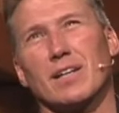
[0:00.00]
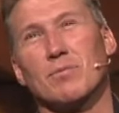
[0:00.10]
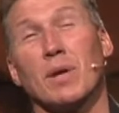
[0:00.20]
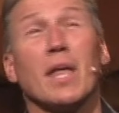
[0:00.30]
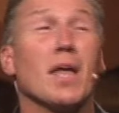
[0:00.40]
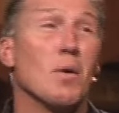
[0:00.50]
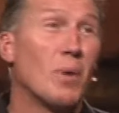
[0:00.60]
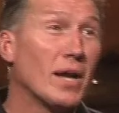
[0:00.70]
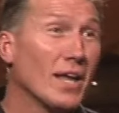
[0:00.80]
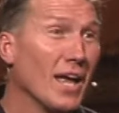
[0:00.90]
kind of leaving me.
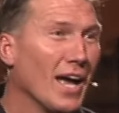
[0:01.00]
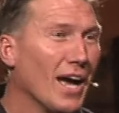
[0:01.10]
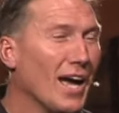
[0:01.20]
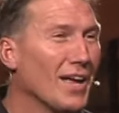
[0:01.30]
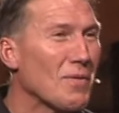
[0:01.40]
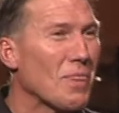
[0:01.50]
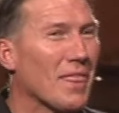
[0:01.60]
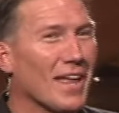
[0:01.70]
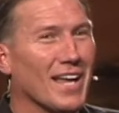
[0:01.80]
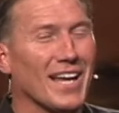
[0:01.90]
But, uh,
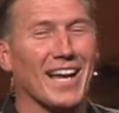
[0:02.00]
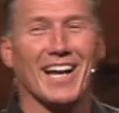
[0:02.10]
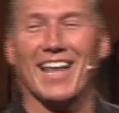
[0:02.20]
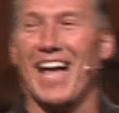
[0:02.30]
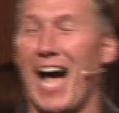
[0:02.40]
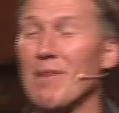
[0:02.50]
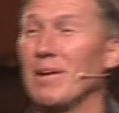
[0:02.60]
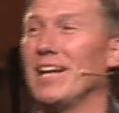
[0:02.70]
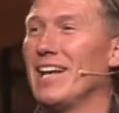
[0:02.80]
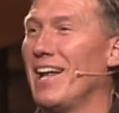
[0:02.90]

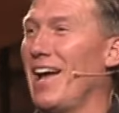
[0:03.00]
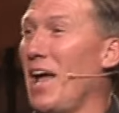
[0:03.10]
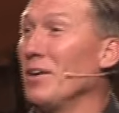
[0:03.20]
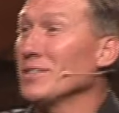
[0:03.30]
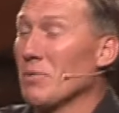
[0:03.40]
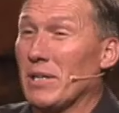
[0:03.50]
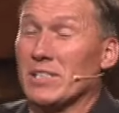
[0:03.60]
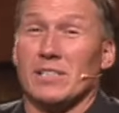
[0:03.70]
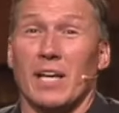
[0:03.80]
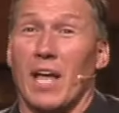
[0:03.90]
I mean, in a healthy
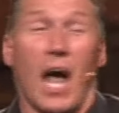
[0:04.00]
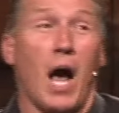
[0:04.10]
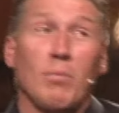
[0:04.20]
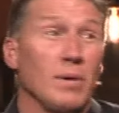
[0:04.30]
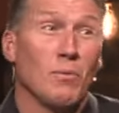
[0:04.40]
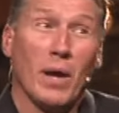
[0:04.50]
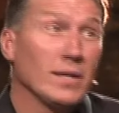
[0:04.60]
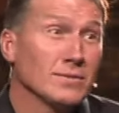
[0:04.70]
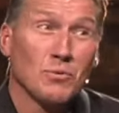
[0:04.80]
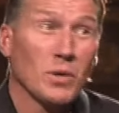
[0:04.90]
way, she's like, I'll be
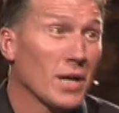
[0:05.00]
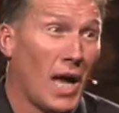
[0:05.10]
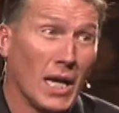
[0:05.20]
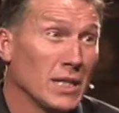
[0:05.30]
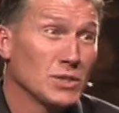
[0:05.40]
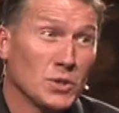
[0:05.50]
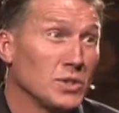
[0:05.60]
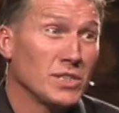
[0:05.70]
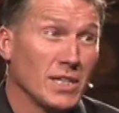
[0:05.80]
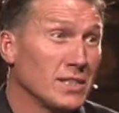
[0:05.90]
waiting for you, honey, as
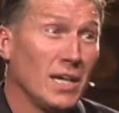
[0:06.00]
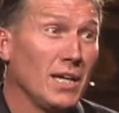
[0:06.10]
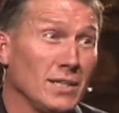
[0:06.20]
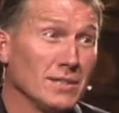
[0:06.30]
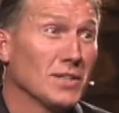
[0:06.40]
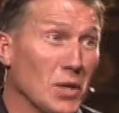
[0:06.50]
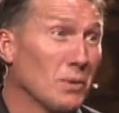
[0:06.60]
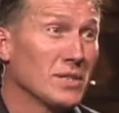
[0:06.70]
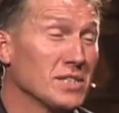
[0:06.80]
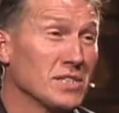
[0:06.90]
soon as you get done.
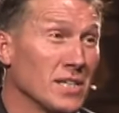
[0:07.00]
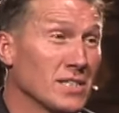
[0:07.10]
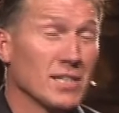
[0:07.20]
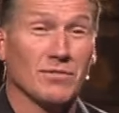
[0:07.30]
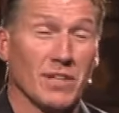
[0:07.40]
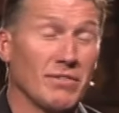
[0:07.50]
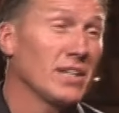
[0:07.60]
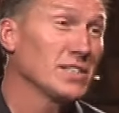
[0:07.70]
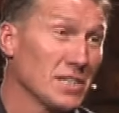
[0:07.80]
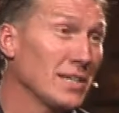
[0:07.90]
You know, with this season of
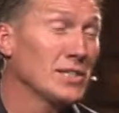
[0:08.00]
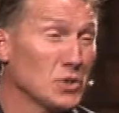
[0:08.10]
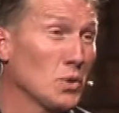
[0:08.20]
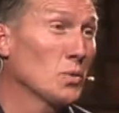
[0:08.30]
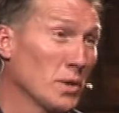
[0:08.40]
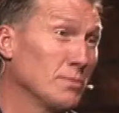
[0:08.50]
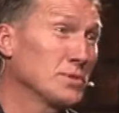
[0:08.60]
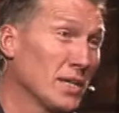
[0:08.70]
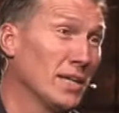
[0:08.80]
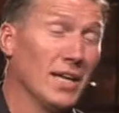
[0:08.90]
living in Sunday school
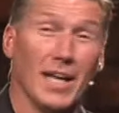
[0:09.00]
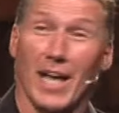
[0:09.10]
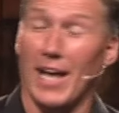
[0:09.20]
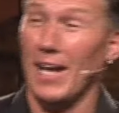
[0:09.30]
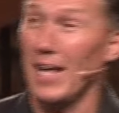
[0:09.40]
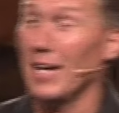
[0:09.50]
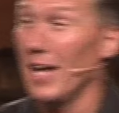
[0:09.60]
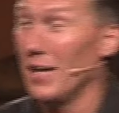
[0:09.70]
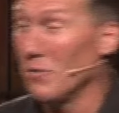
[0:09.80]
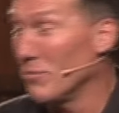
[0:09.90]
rooms and, and,
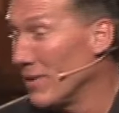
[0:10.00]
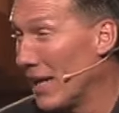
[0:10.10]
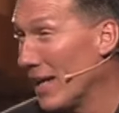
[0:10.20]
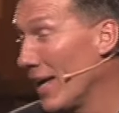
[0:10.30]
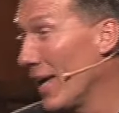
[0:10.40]
and, and,